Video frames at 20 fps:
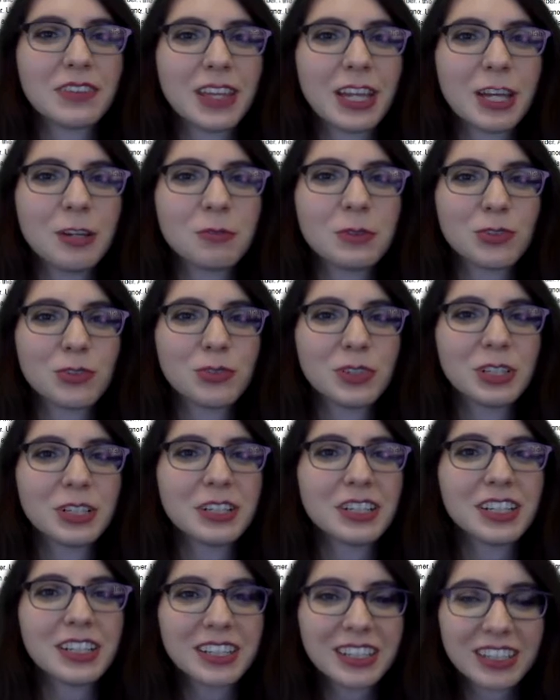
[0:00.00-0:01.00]

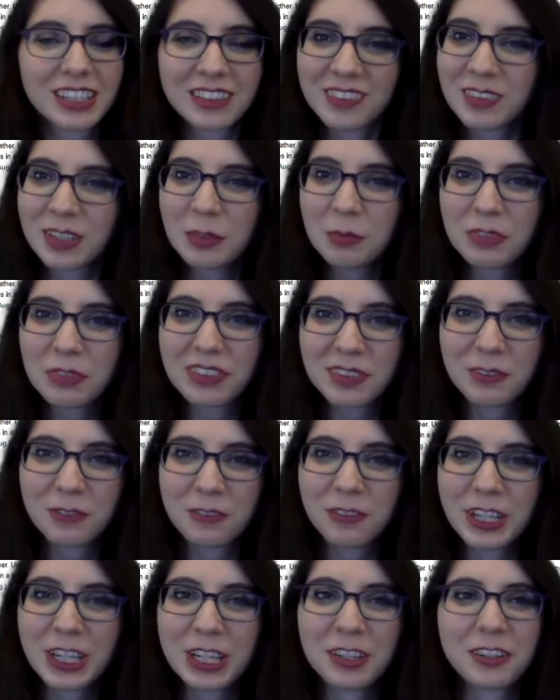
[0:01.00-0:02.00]
atmospheric, it seems to
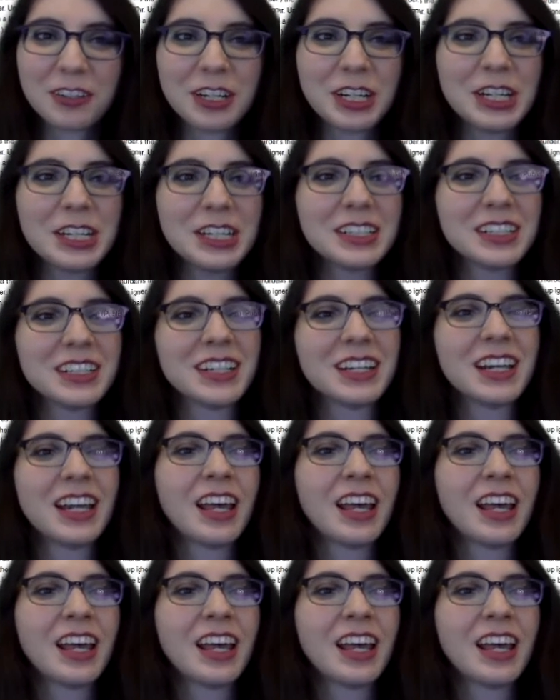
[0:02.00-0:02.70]
fit, right?